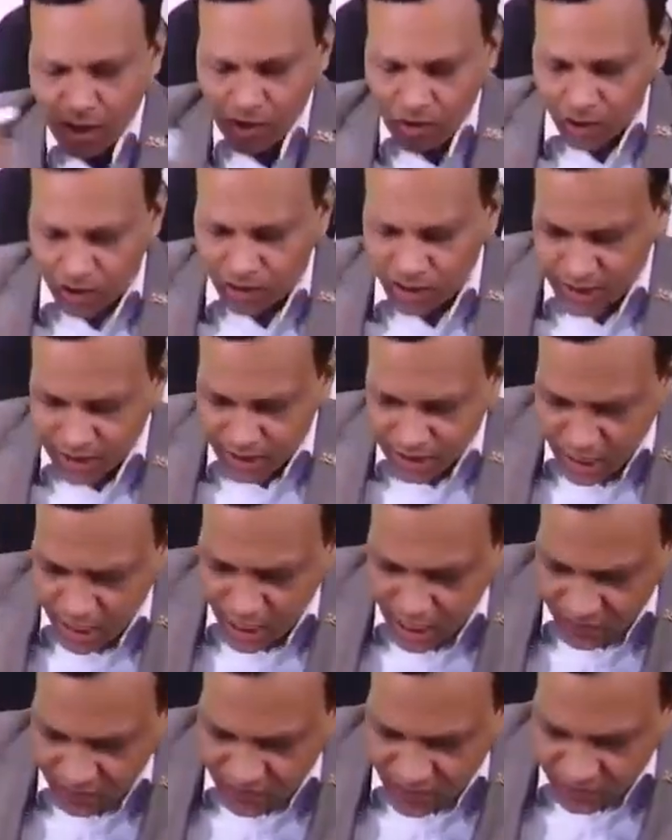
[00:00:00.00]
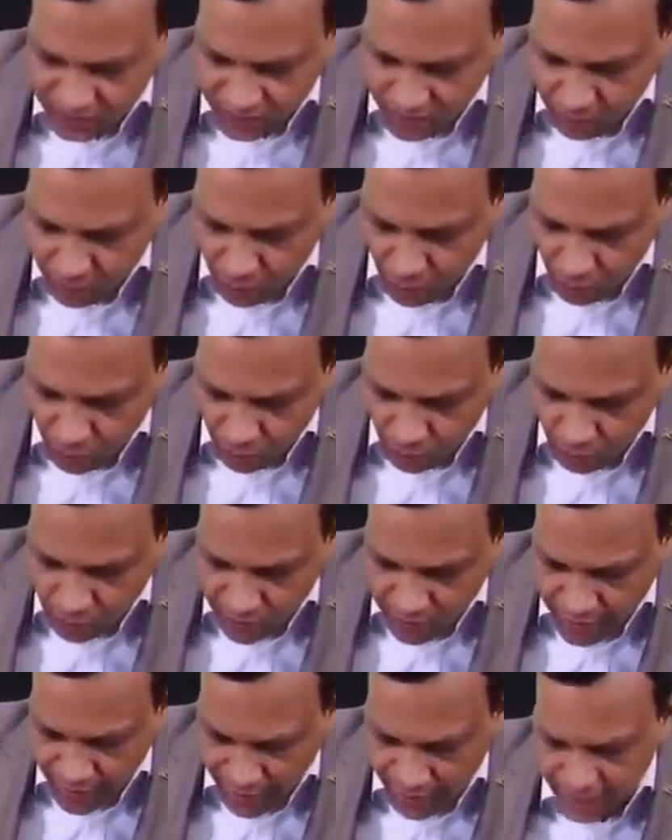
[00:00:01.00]
On the other hand, we have some
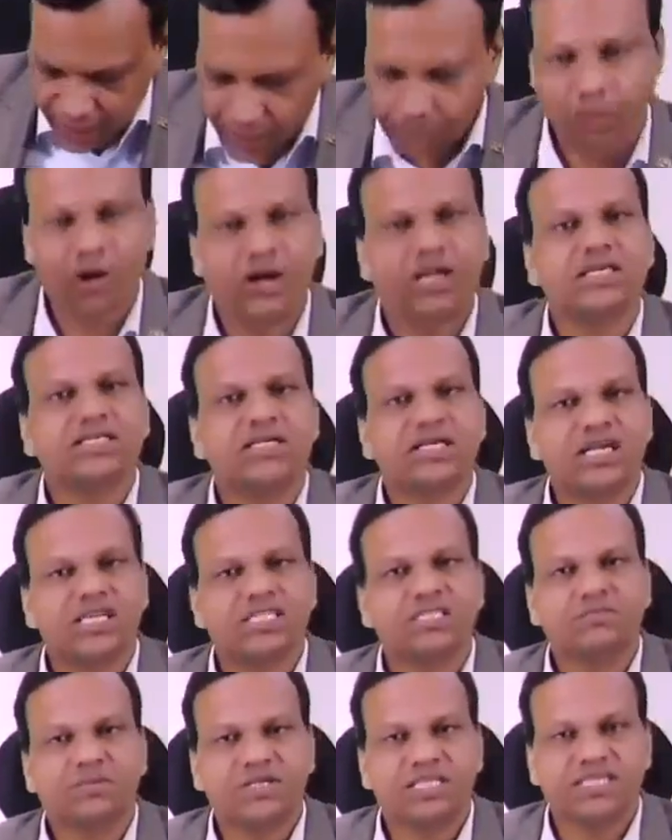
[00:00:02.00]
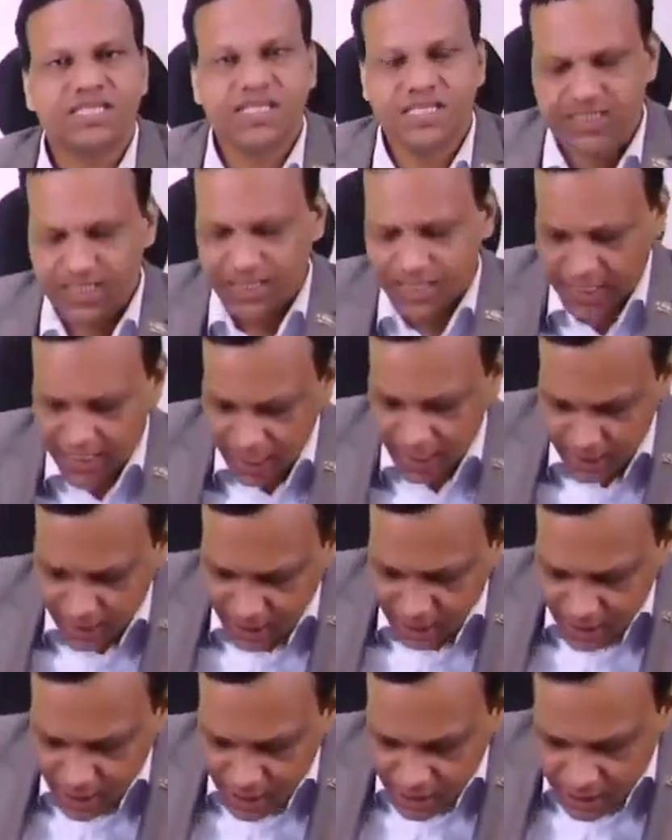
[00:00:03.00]
monoclonal antibodies against
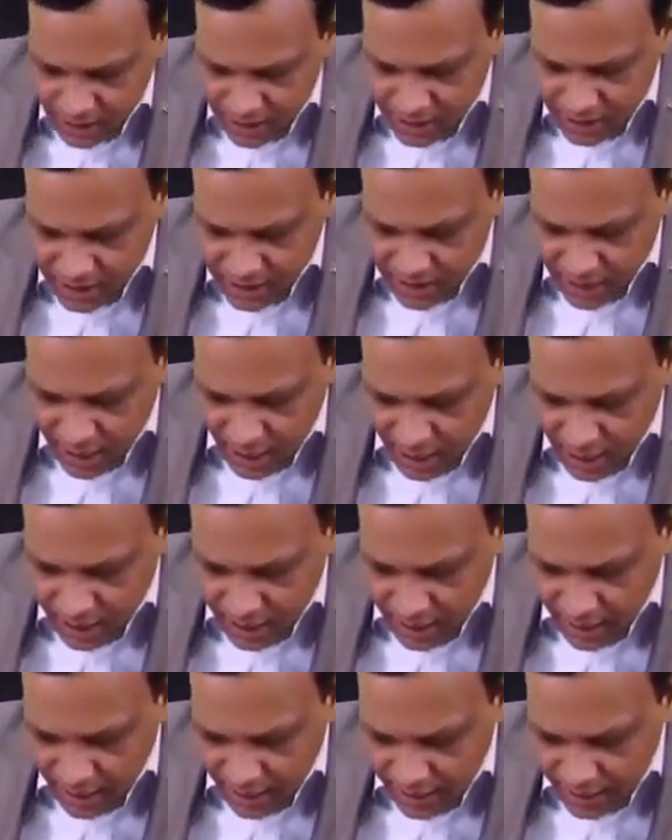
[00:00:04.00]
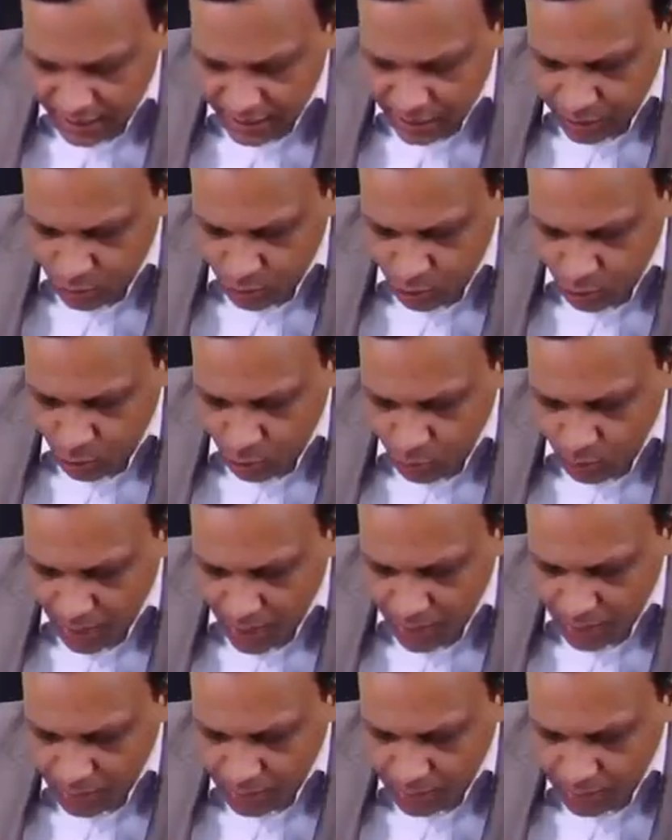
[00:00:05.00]
PCSK9. These are
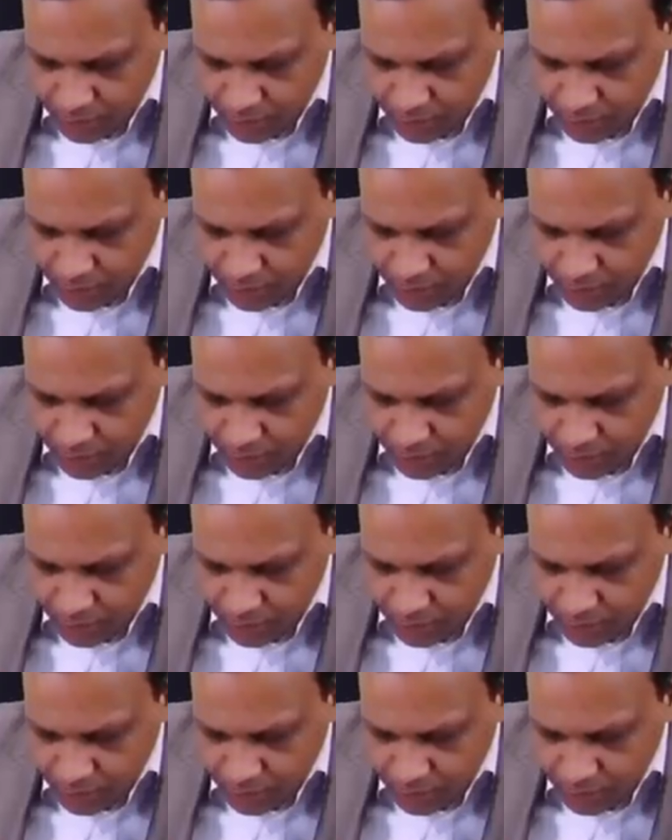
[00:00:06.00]
alirocumab